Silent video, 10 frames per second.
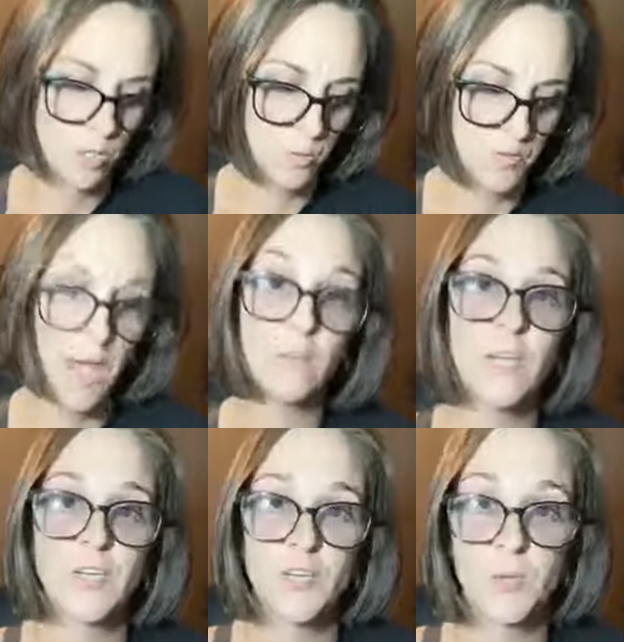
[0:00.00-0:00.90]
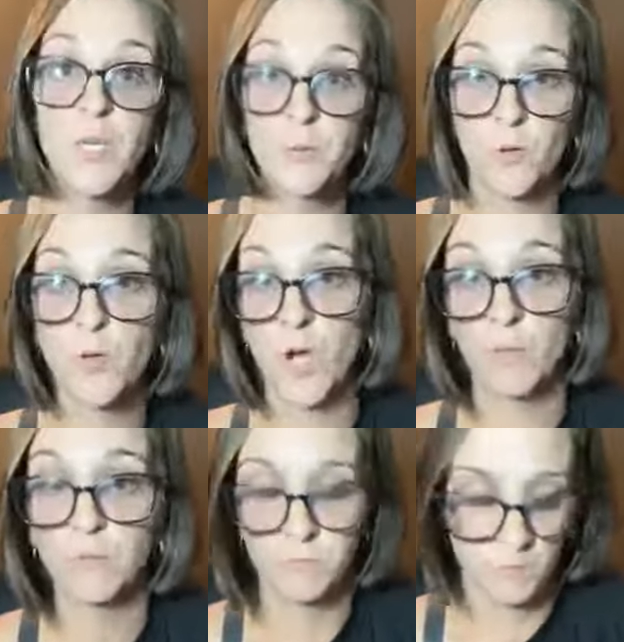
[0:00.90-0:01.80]
without letting other people
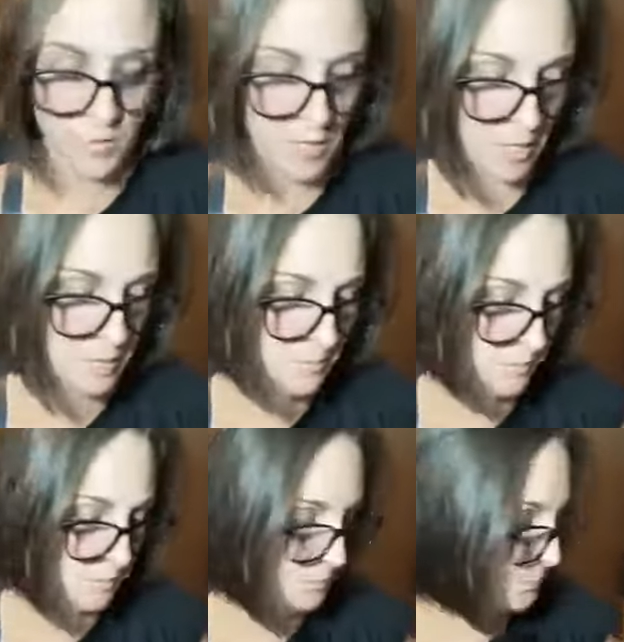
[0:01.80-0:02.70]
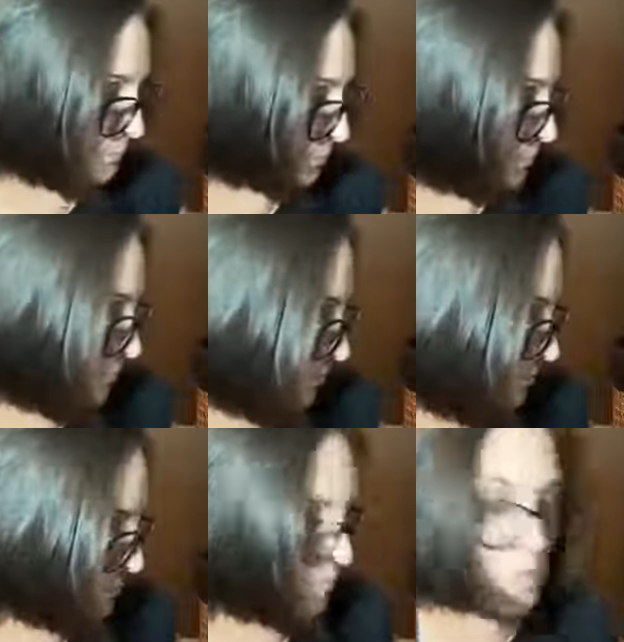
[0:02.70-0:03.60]
know, okay?
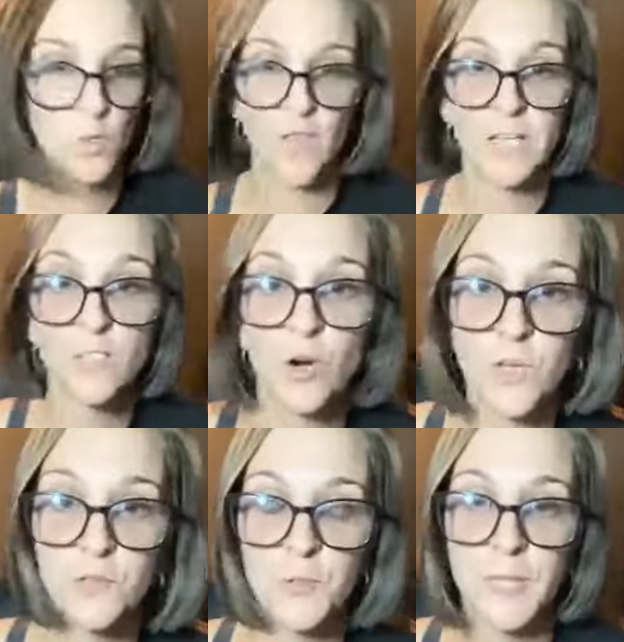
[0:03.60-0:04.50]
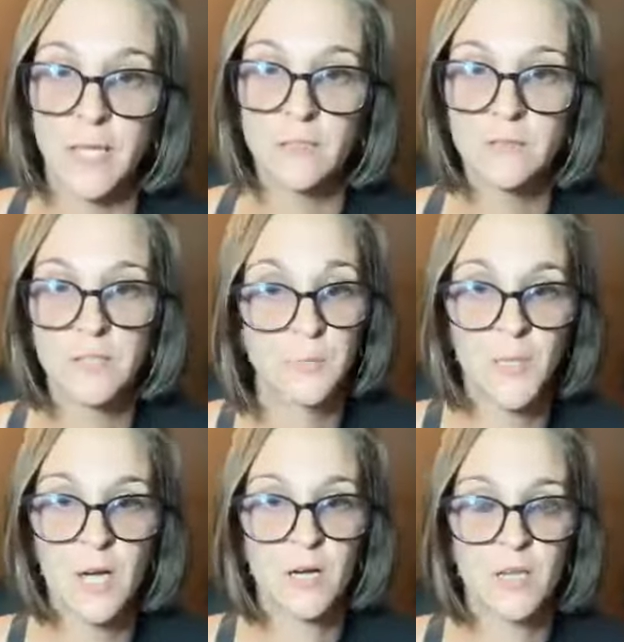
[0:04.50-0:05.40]
You know, that's hard for me.
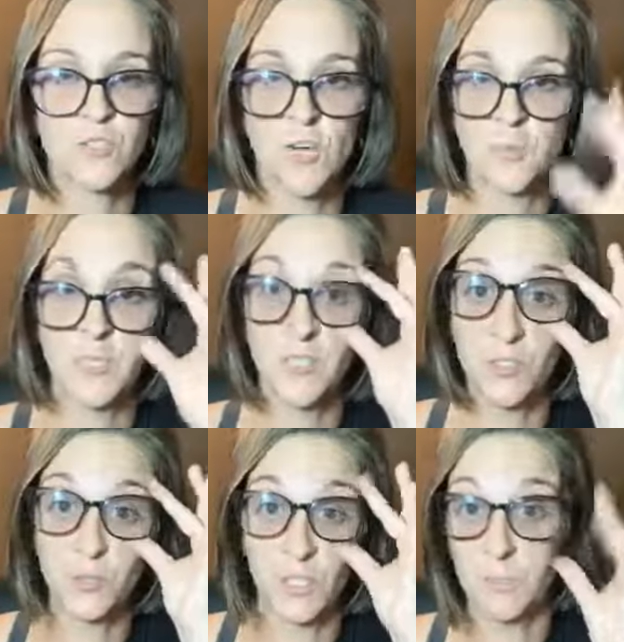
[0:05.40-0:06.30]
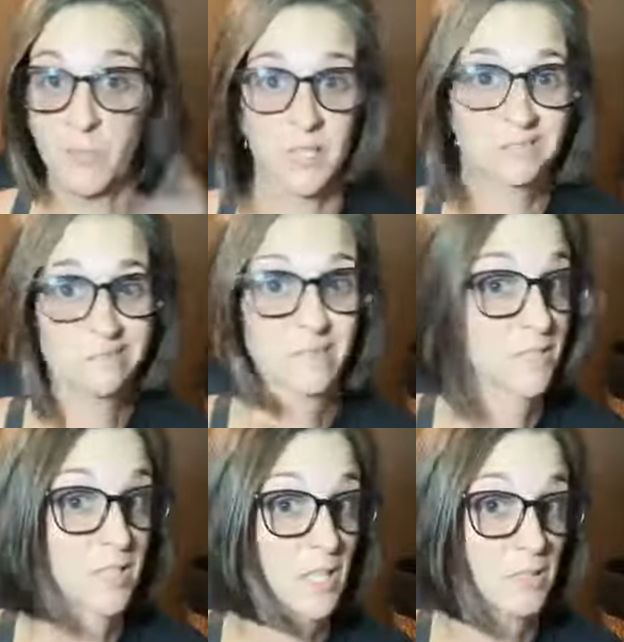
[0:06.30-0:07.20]
I try to be discreet, but
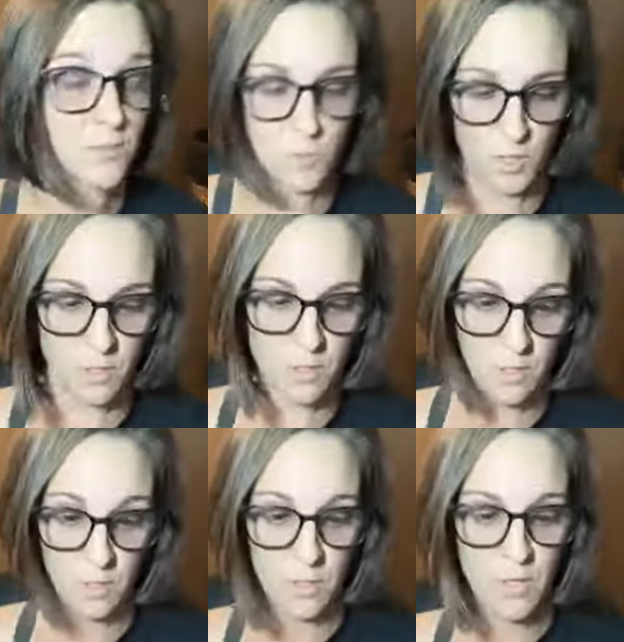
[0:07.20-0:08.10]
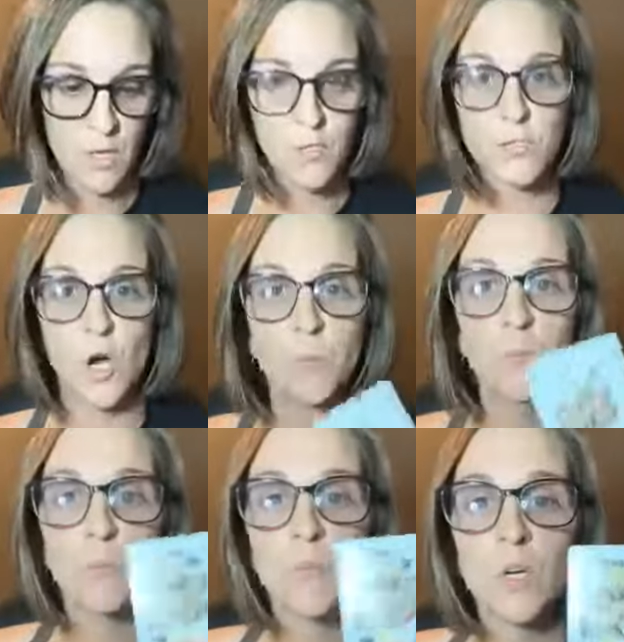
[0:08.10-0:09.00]
that doesn't work. So,
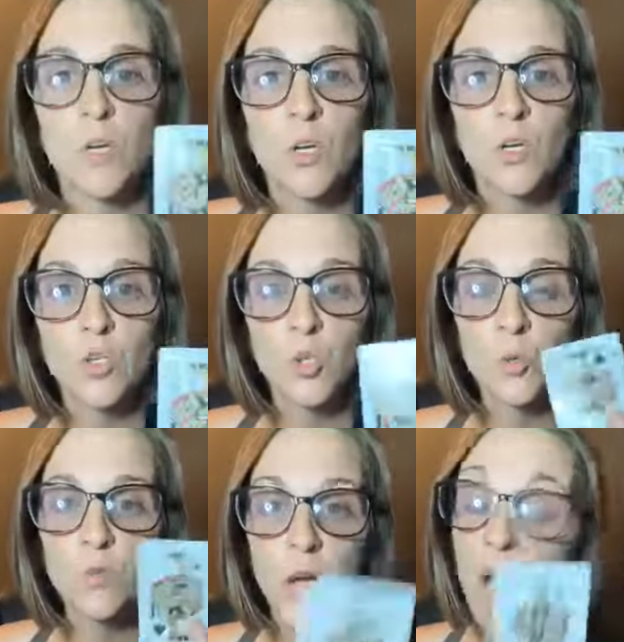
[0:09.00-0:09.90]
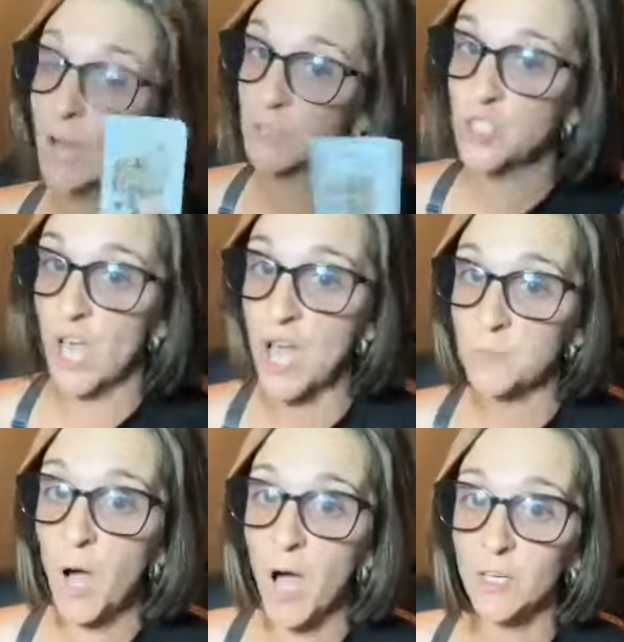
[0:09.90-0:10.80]
you have a
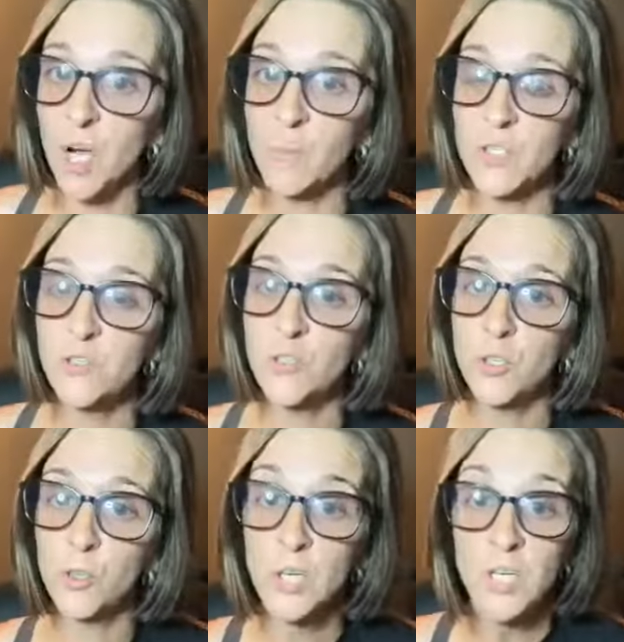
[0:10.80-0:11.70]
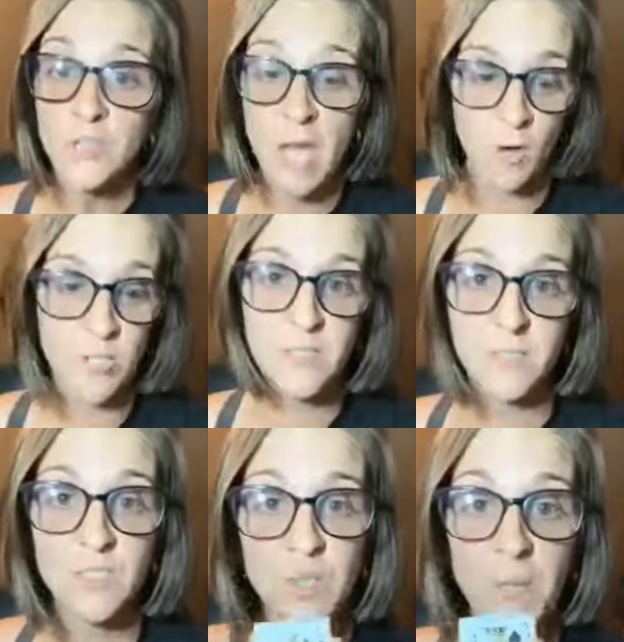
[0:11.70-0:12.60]
jackpot coming to you. Now, it's
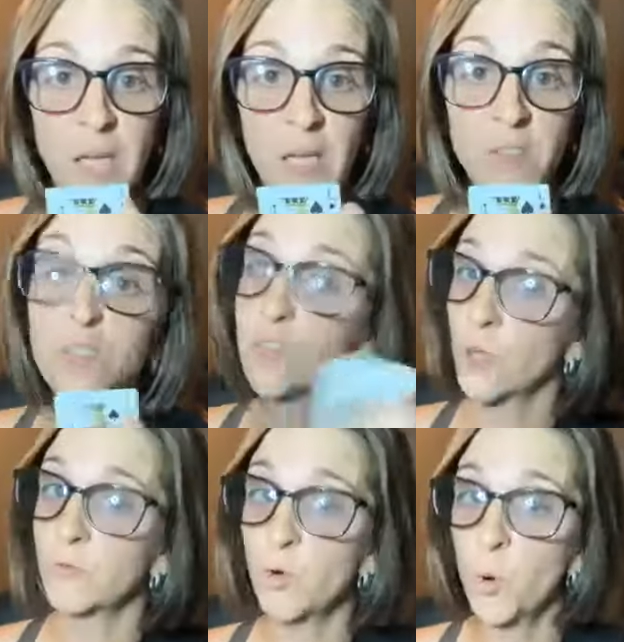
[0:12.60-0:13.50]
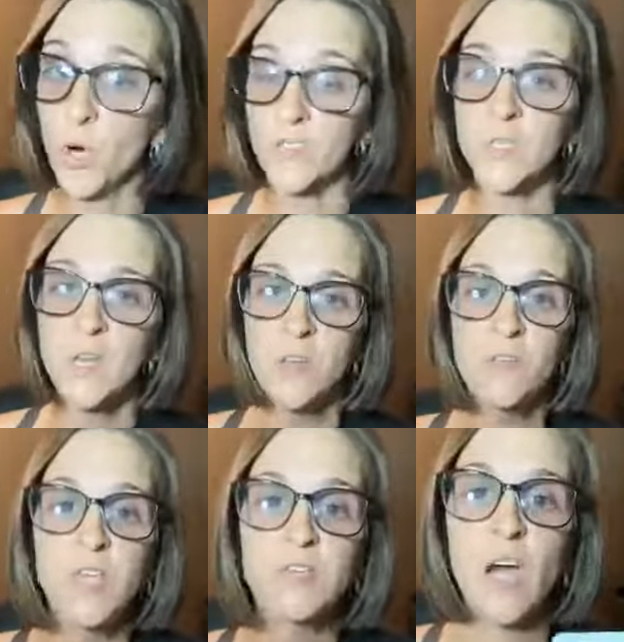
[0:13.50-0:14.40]
in spades, so of course, these